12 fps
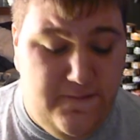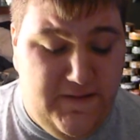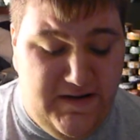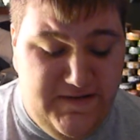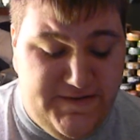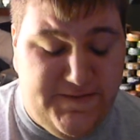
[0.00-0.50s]

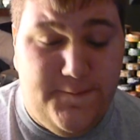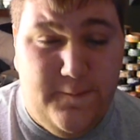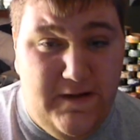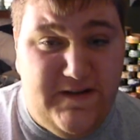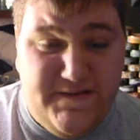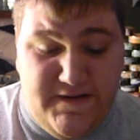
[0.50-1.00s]
I just
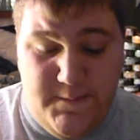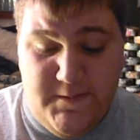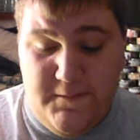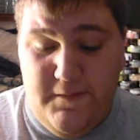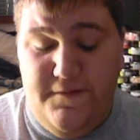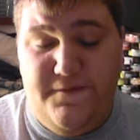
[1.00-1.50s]
wish
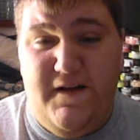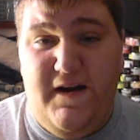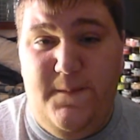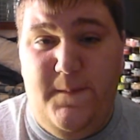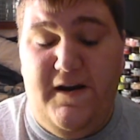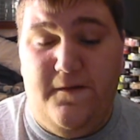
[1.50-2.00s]
Timberwolf had
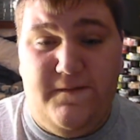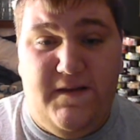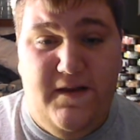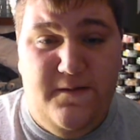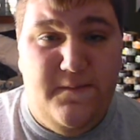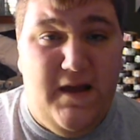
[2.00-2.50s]
a metal
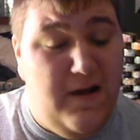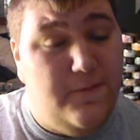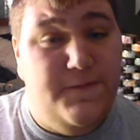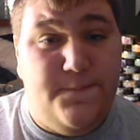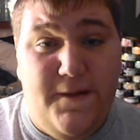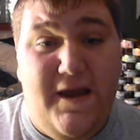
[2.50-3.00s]
tin. I
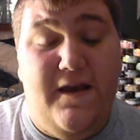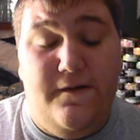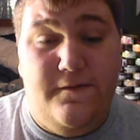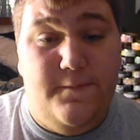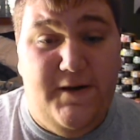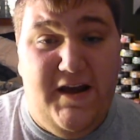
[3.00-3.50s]
would pay a
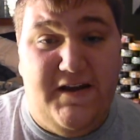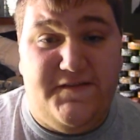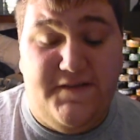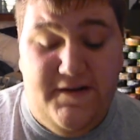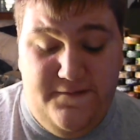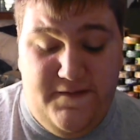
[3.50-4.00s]
little bit
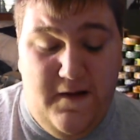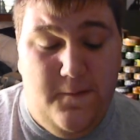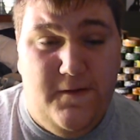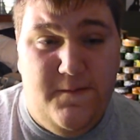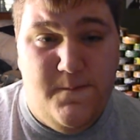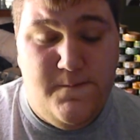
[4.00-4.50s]
extra if they
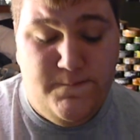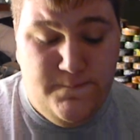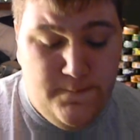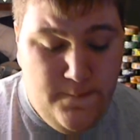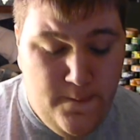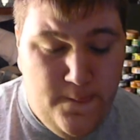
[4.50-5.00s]
would
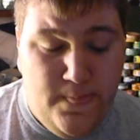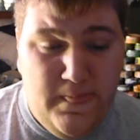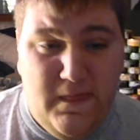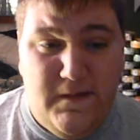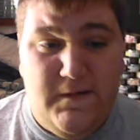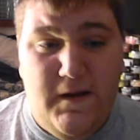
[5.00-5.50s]

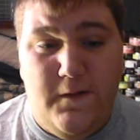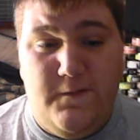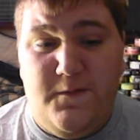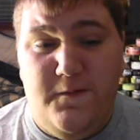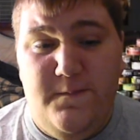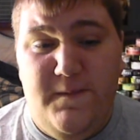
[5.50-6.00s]
go
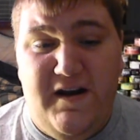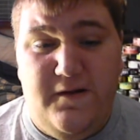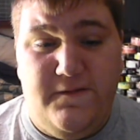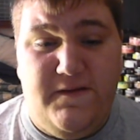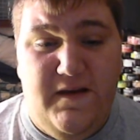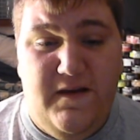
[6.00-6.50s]
to a
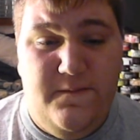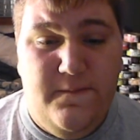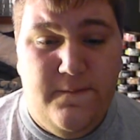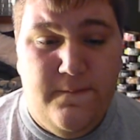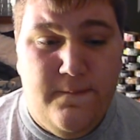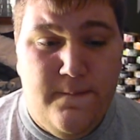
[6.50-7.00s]
metal tin.